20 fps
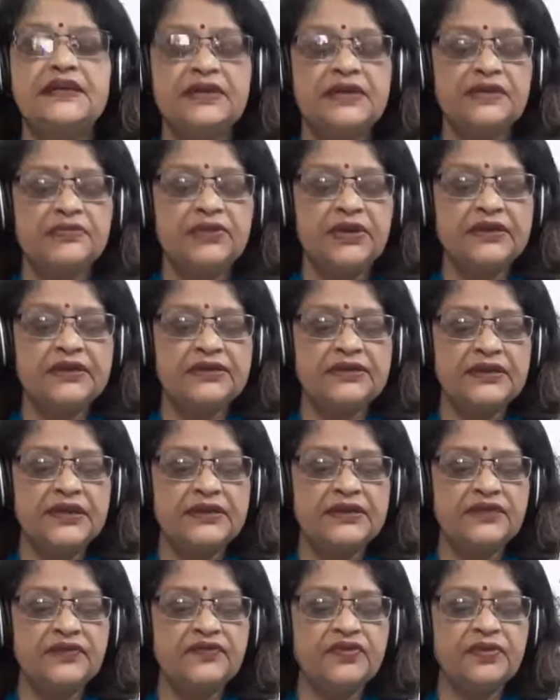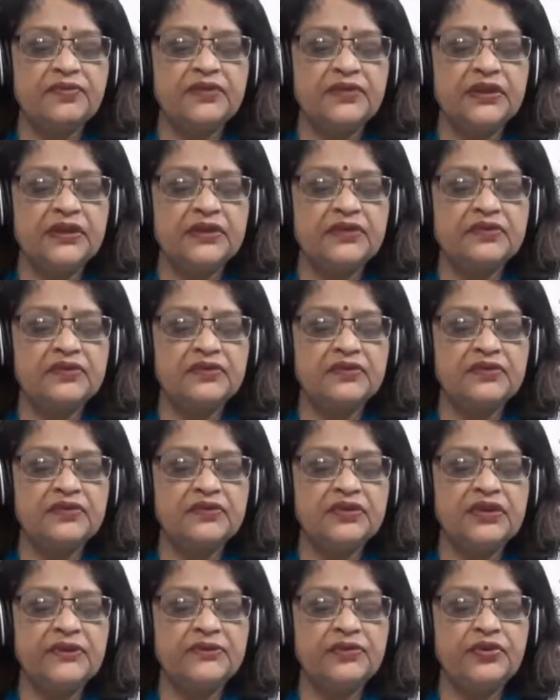by the side of the
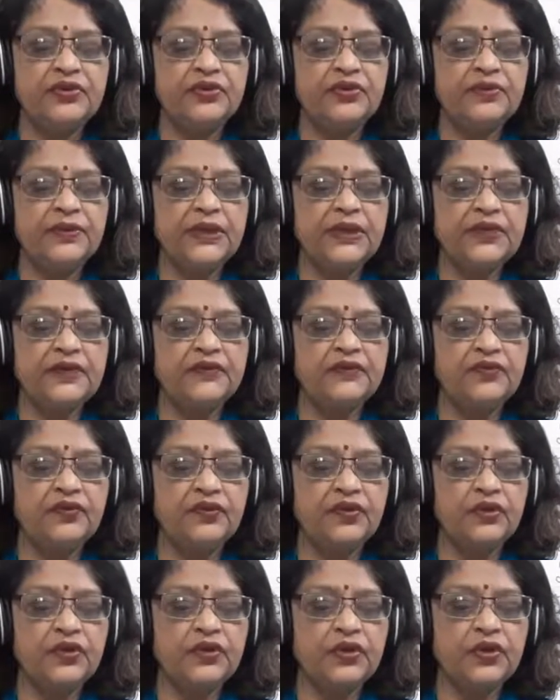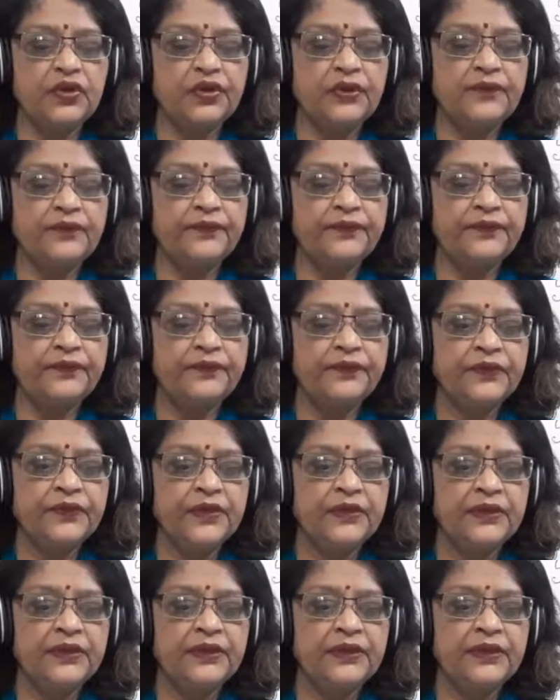table to make a phone call.
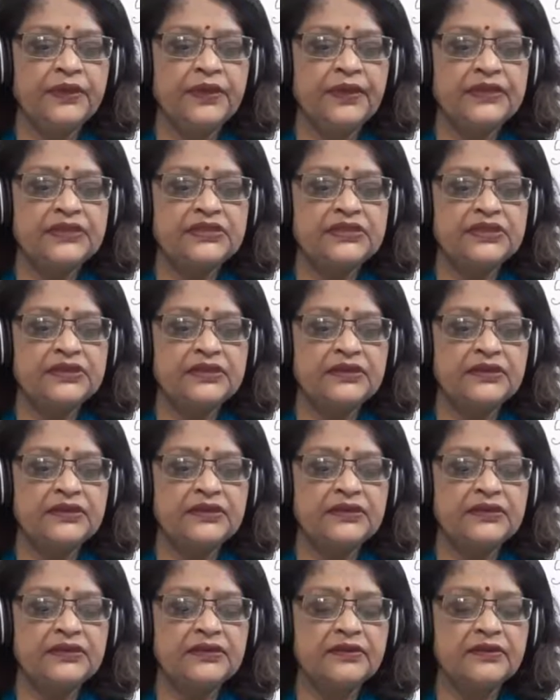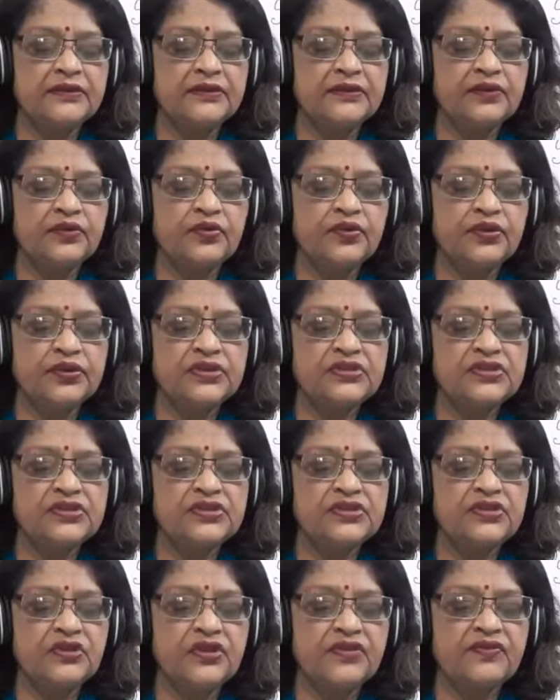And children, the cottage is
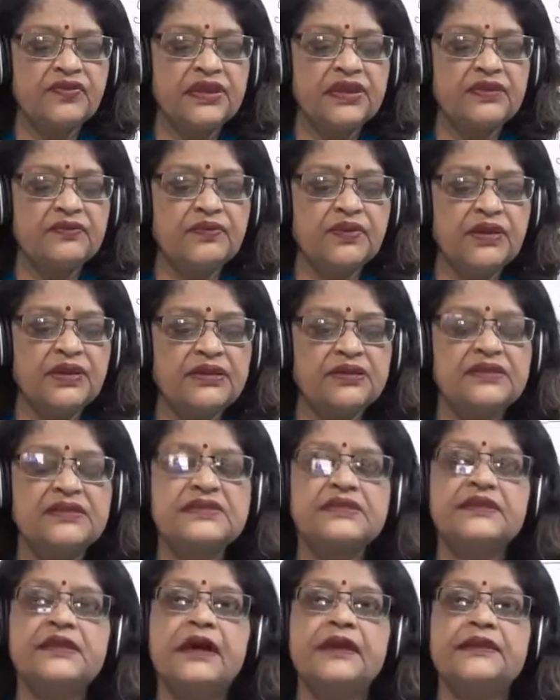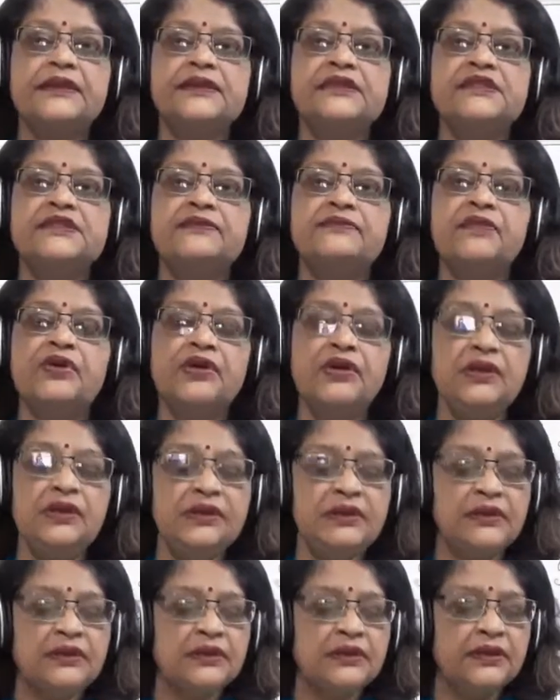not very big, it's rather small.
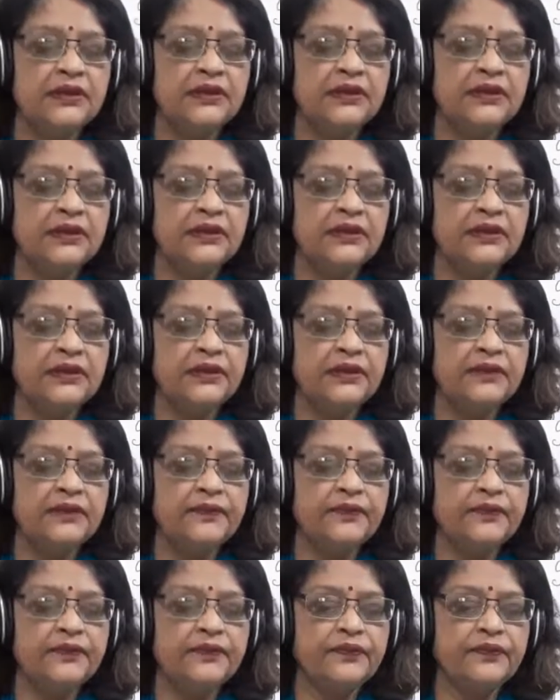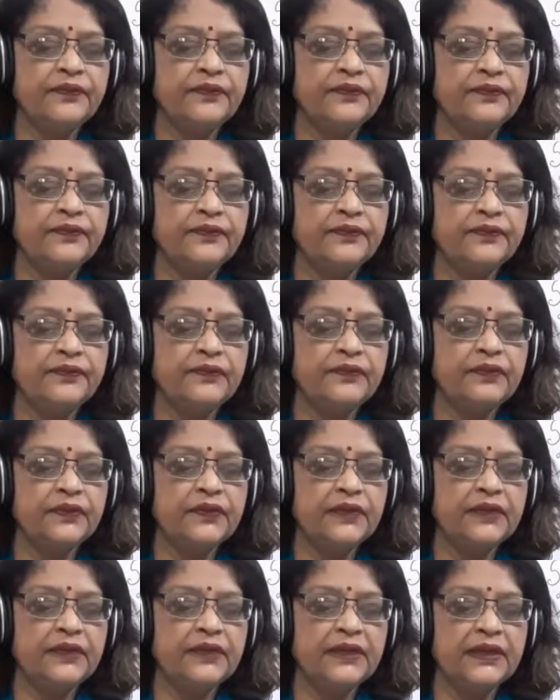
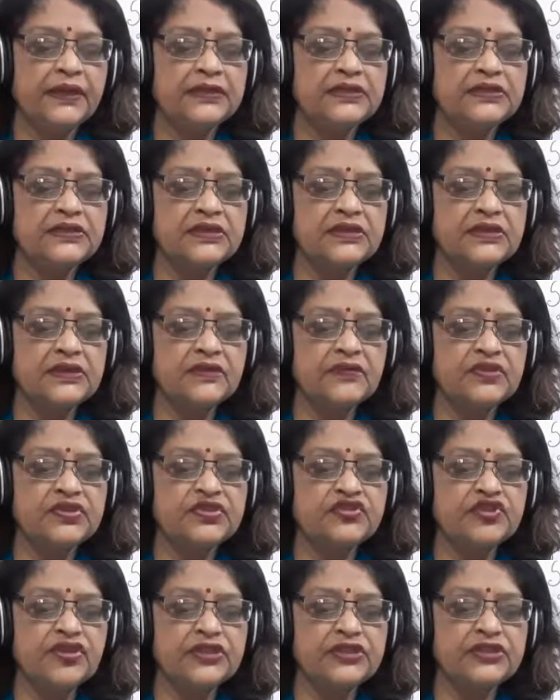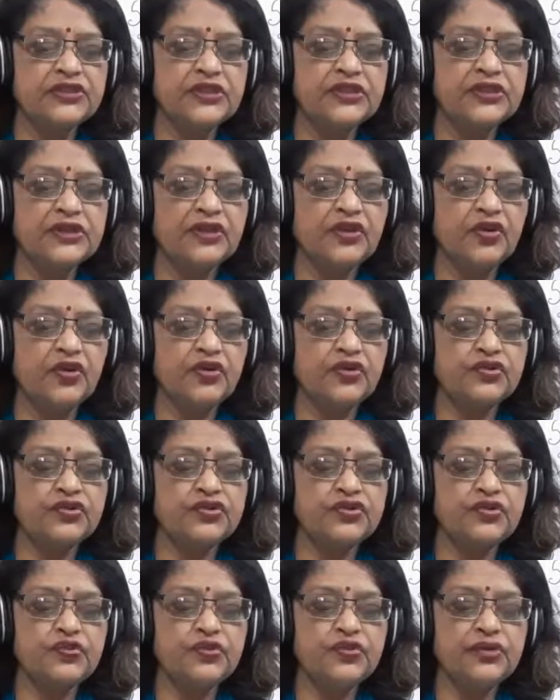And children, he was dressed in a long
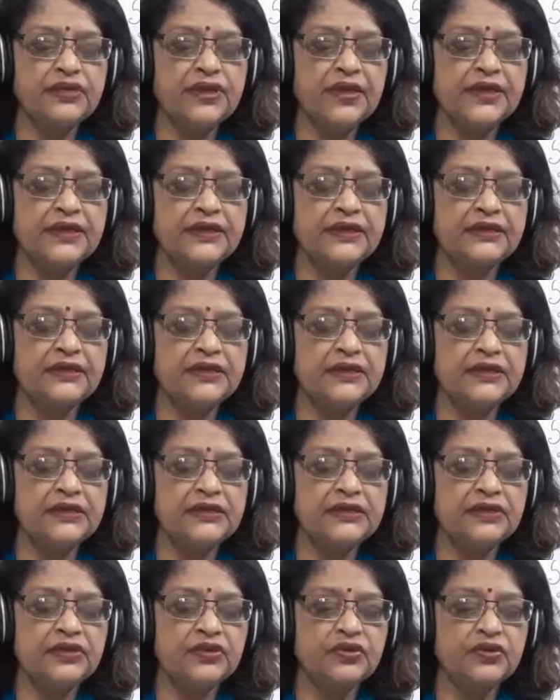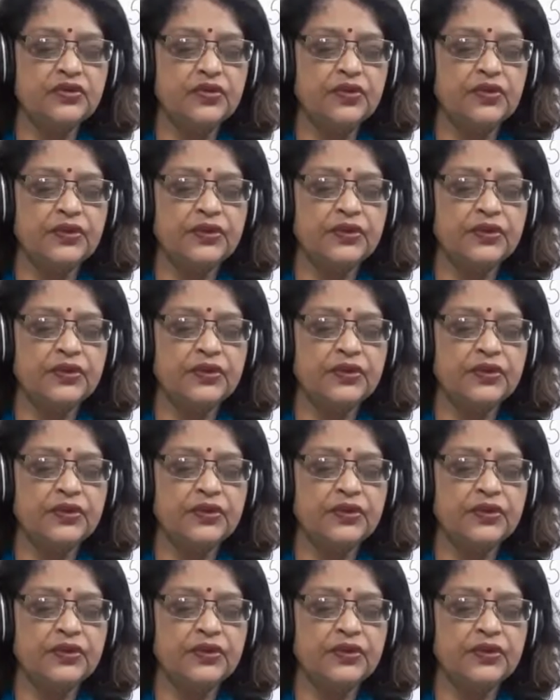suit and a great coat.